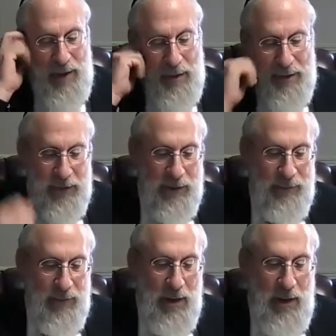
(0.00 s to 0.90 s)
However,
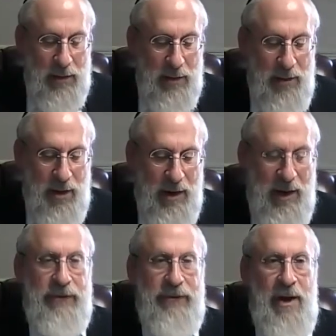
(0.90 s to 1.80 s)
the Ramah
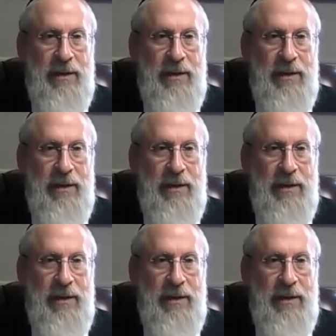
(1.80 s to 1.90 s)
has,